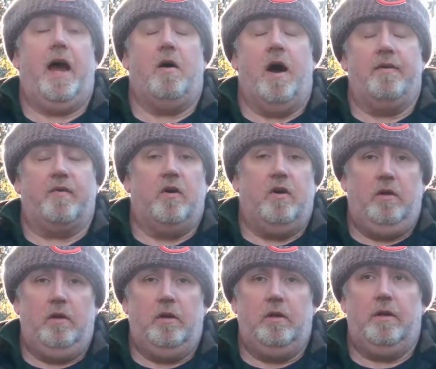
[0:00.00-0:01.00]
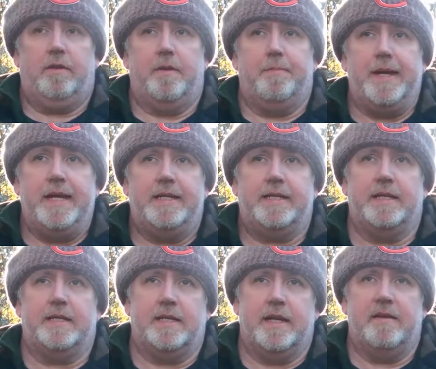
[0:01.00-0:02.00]
I've got all the
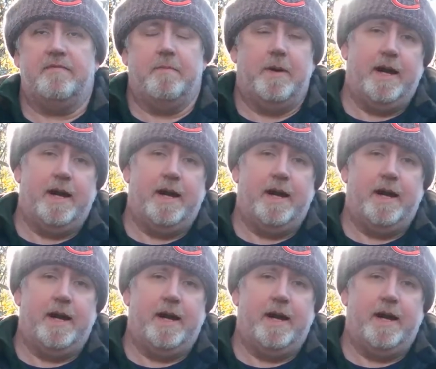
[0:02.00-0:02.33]
pieces I need for